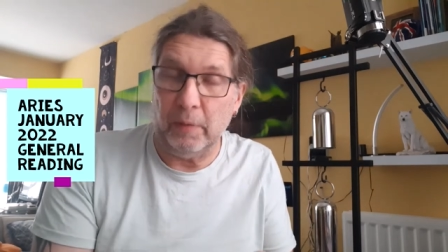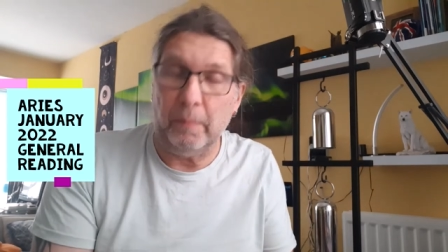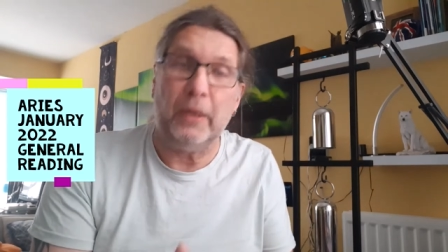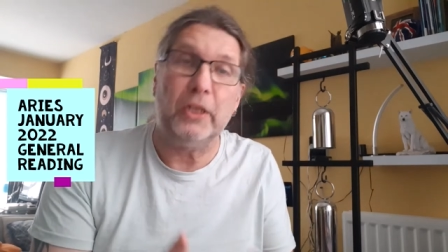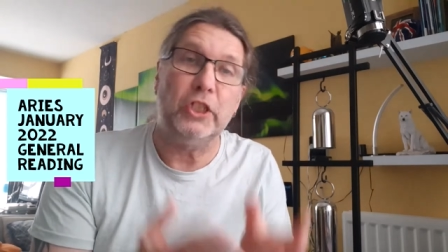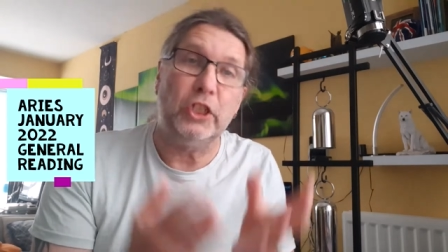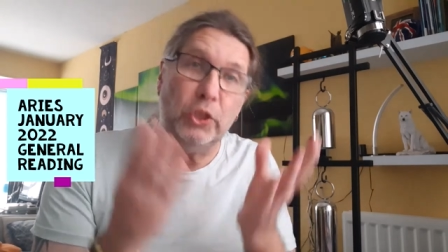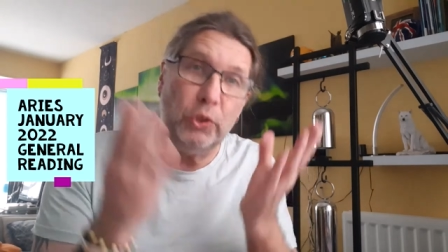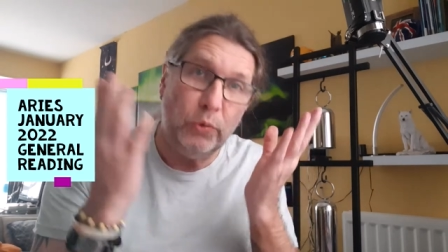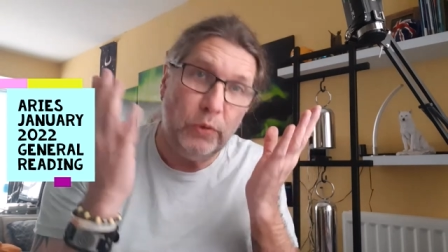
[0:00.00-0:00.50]

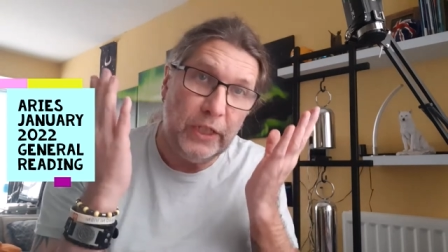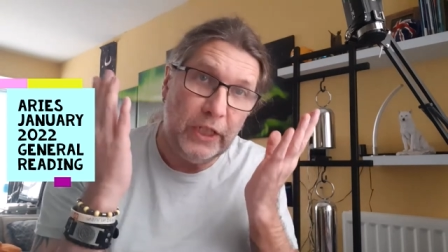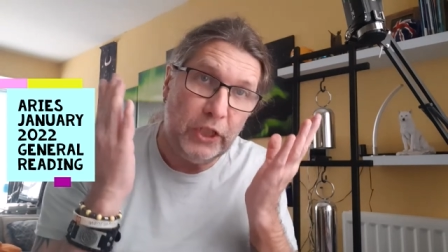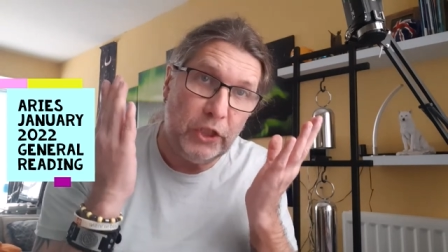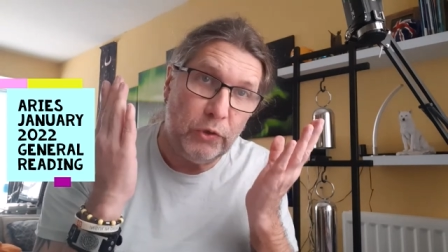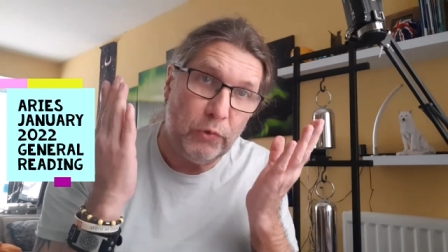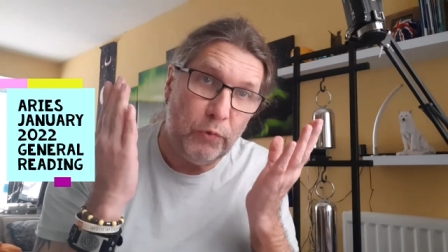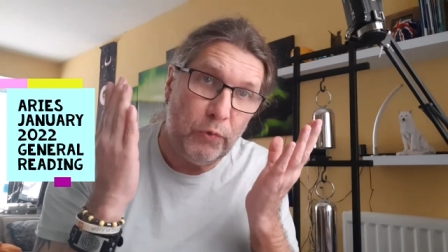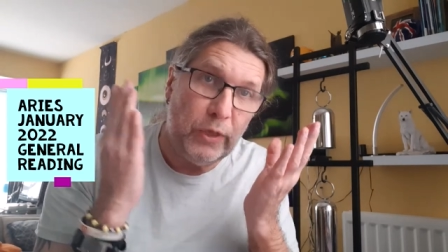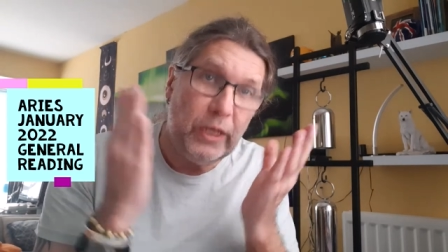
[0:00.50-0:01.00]
But you need
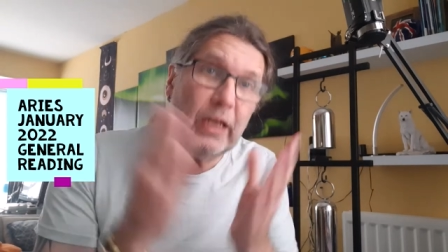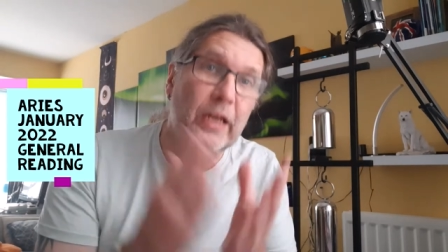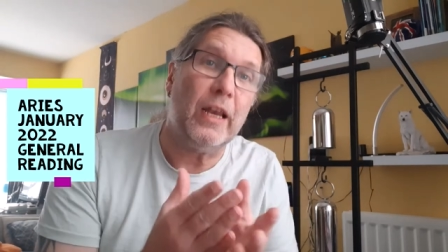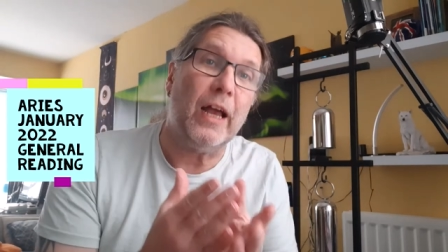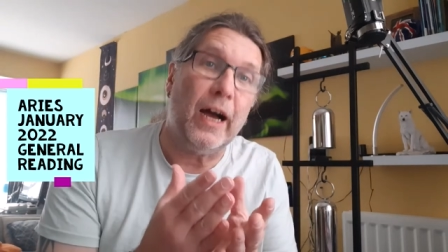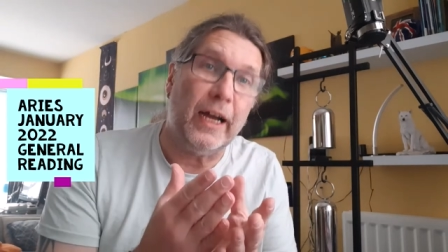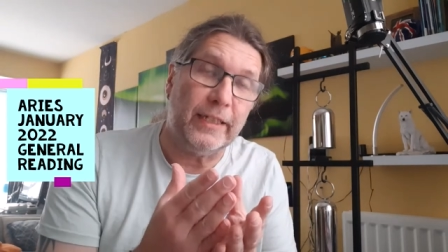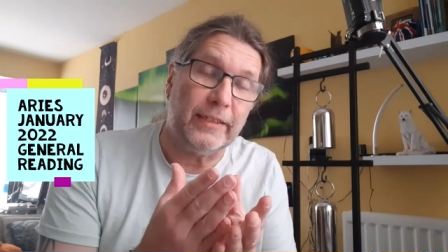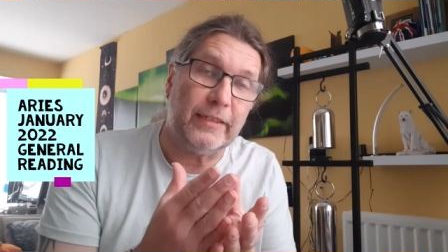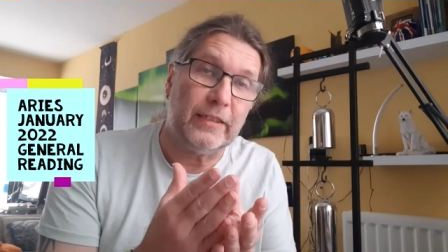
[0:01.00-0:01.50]
to
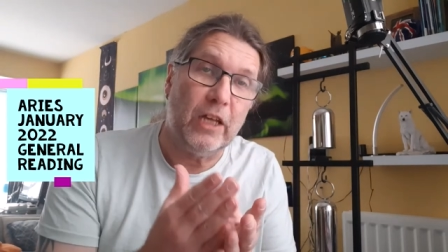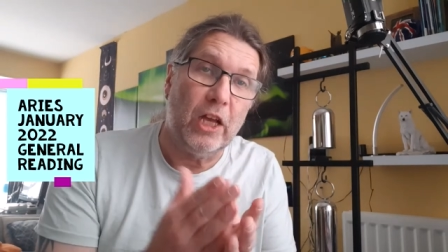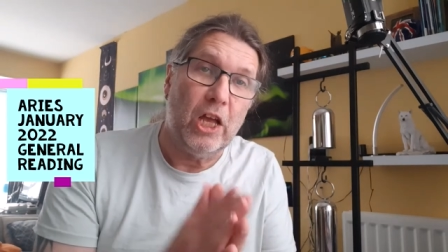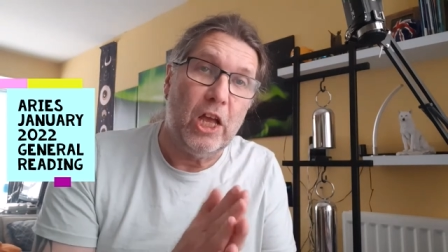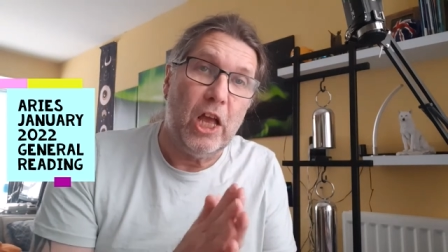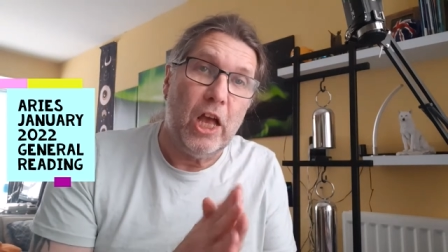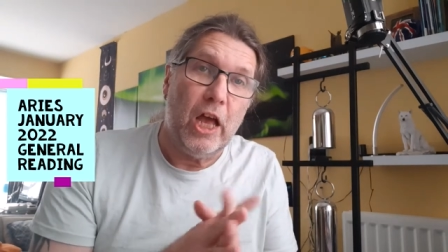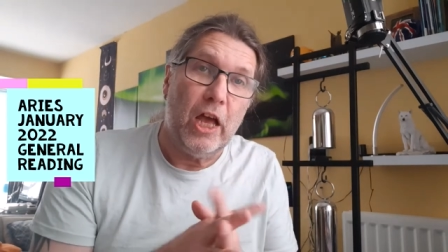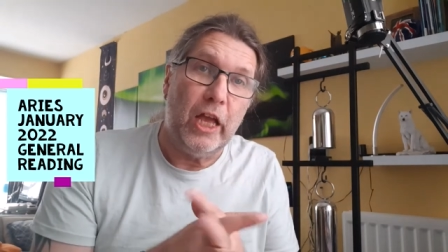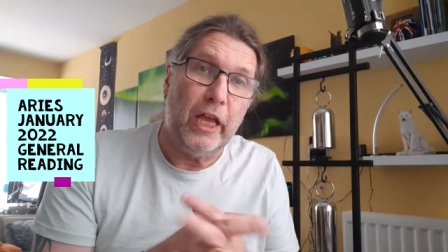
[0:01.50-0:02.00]
realize,
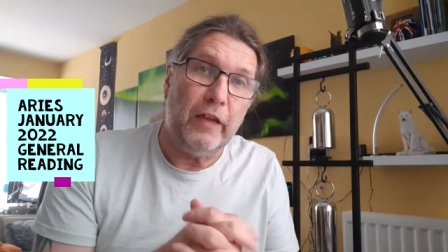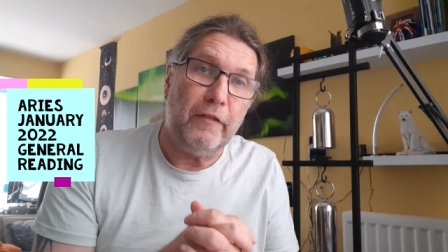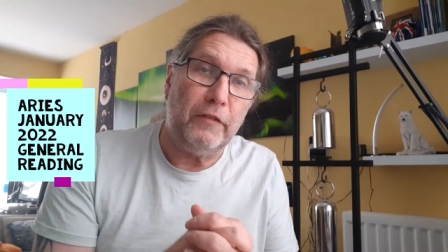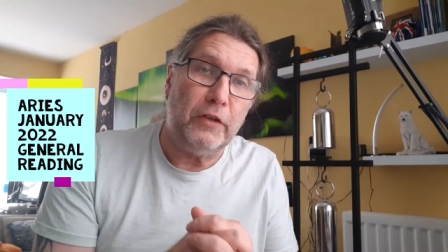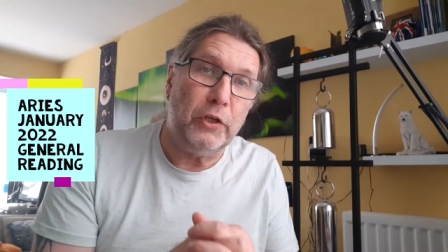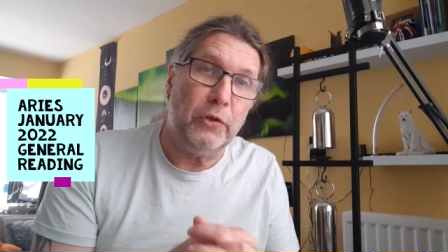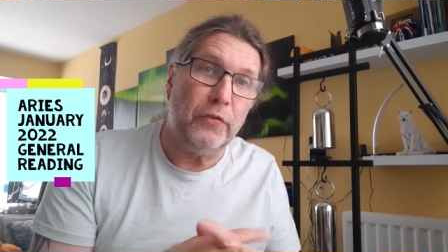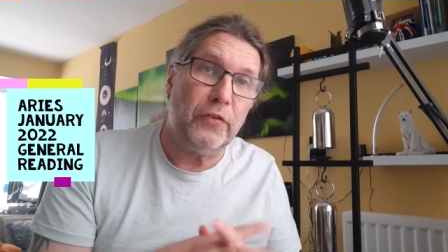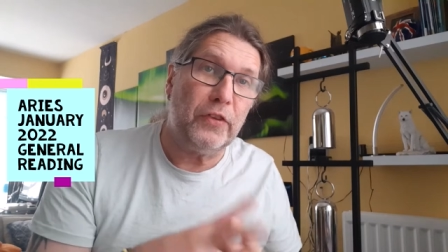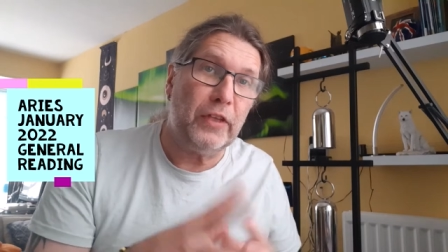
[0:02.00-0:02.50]
if
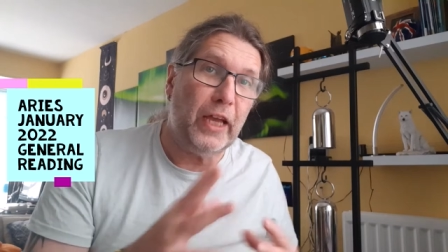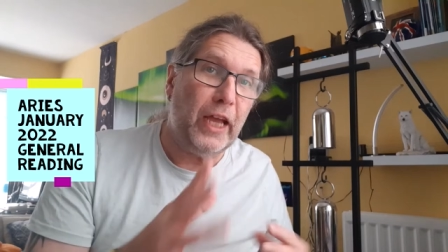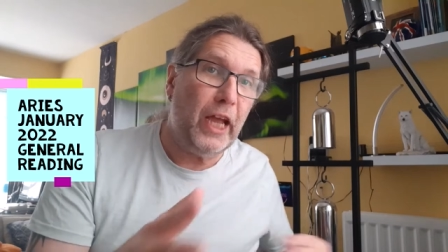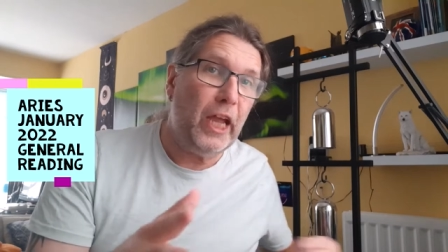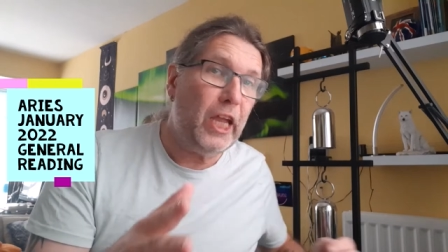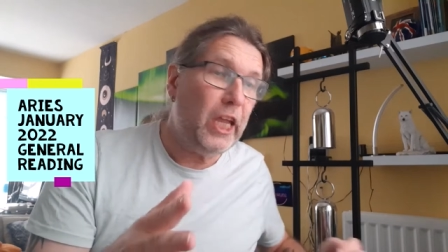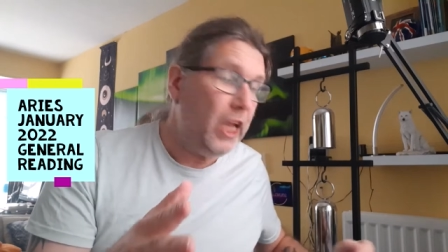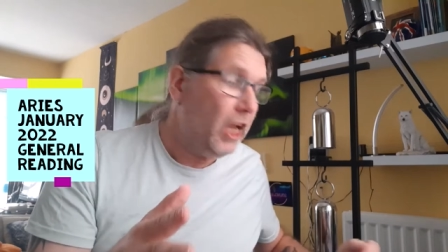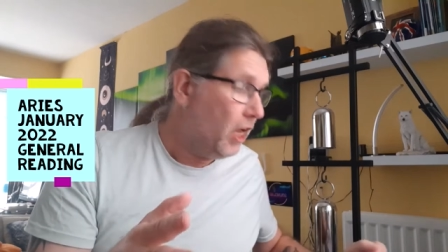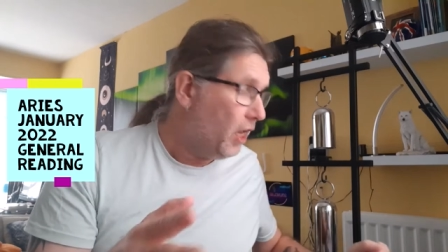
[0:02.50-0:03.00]
you
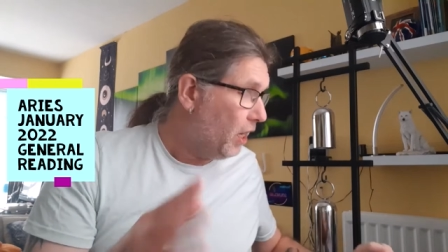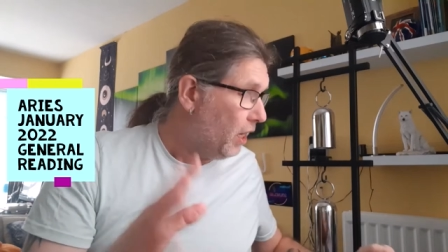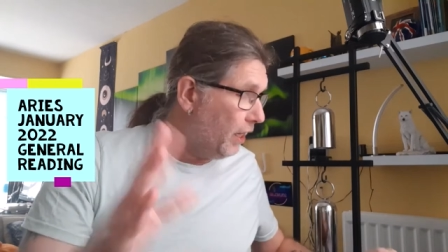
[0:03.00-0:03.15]
say,